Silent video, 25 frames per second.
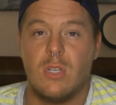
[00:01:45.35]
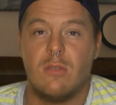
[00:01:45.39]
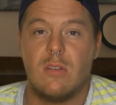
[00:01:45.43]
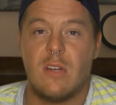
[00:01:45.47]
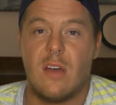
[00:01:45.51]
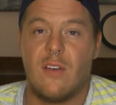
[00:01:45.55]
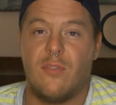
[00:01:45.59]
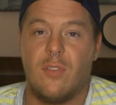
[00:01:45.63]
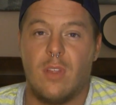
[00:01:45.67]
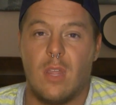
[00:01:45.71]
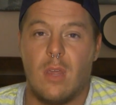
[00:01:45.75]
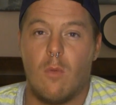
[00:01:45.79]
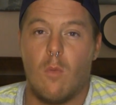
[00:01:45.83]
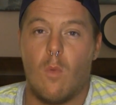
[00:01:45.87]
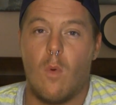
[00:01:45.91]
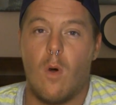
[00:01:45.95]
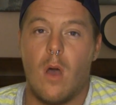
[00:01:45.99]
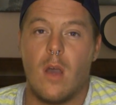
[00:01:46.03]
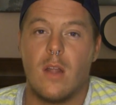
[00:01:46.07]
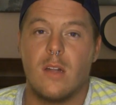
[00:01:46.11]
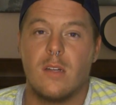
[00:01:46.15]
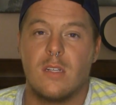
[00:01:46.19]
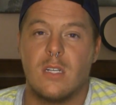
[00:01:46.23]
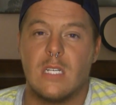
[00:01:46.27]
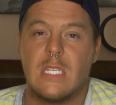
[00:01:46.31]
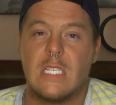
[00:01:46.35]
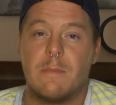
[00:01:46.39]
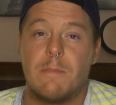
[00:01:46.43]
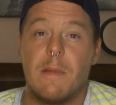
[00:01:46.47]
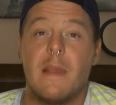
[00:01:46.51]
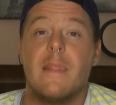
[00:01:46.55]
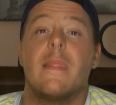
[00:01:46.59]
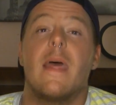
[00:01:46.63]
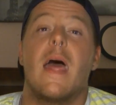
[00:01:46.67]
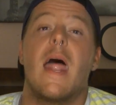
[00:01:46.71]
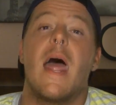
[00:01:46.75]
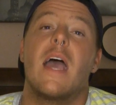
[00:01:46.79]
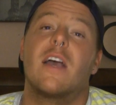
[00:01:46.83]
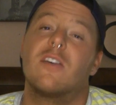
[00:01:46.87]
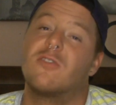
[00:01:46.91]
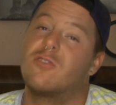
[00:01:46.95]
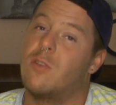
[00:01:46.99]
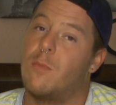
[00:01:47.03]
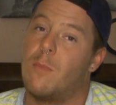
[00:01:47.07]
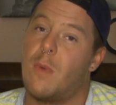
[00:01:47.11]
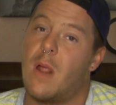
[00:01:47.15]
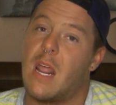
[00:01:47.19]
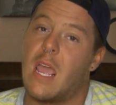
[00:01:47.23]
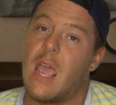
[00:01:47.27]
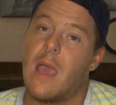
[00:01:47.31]
you definitely want to spend that
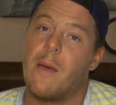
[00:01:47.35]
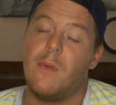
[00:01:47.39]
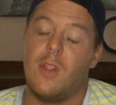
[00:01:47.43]
extra money.